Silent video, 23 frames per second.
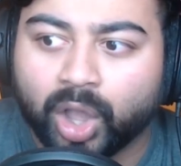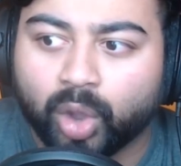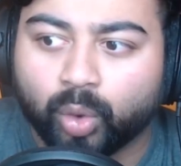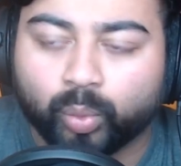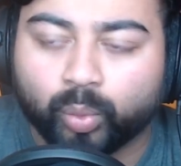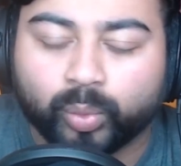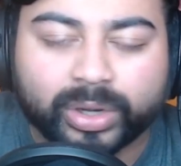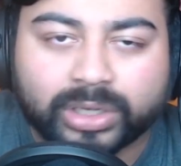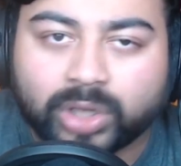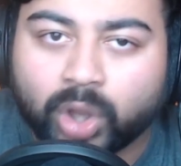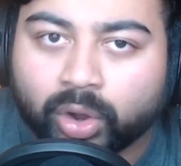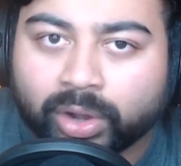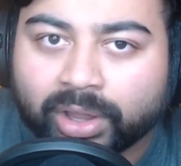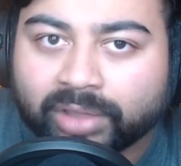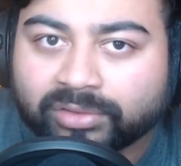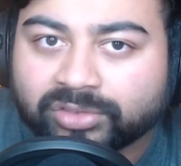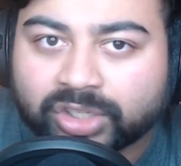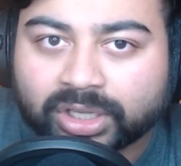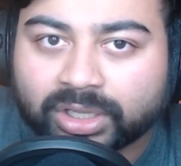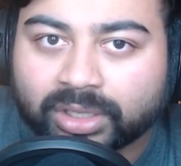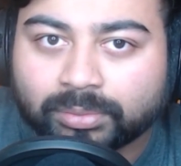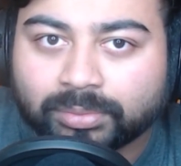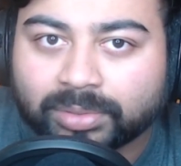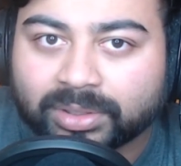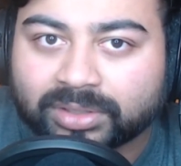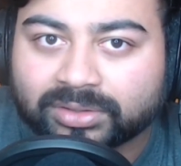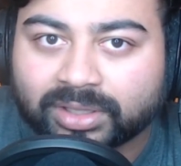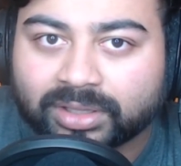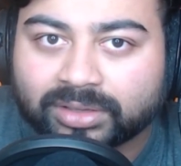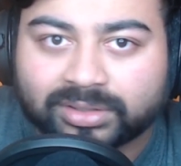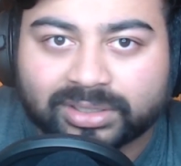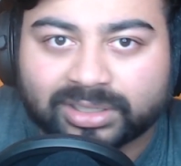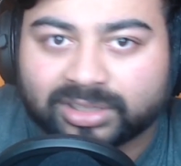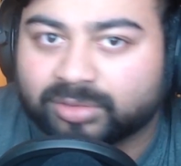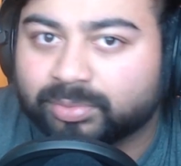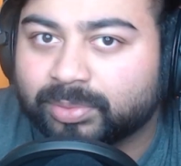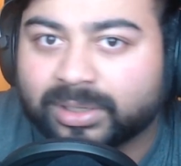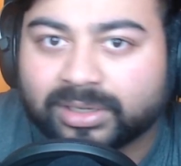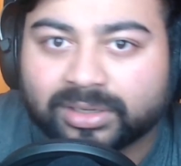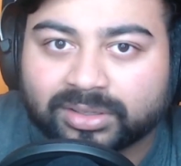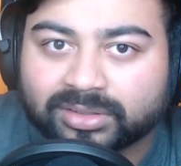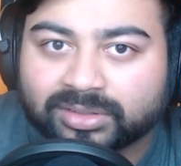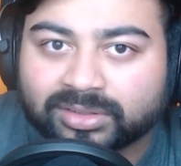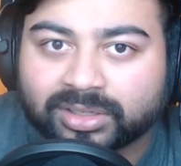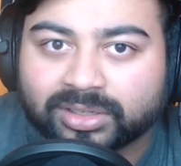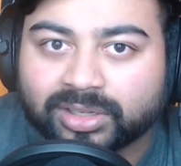We don't have chicken biscuits. It's been
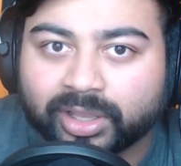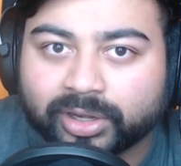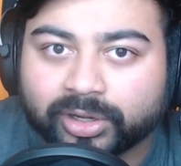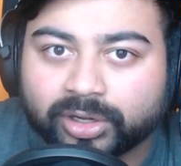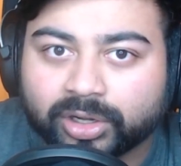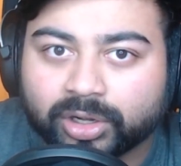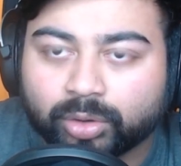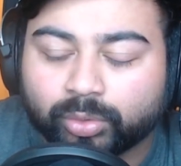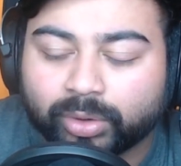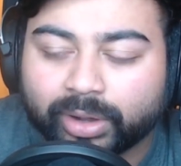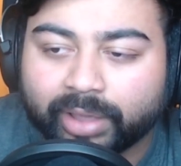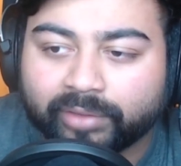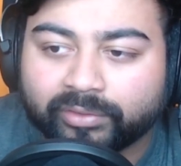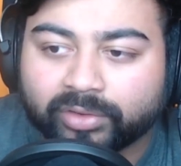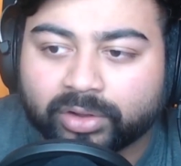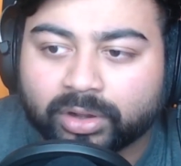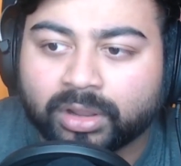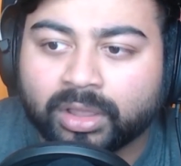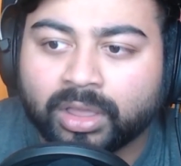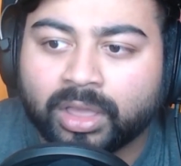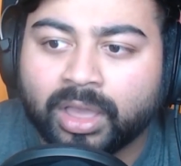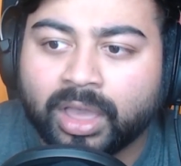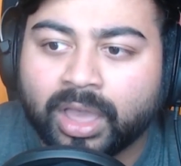discontinued or whatever.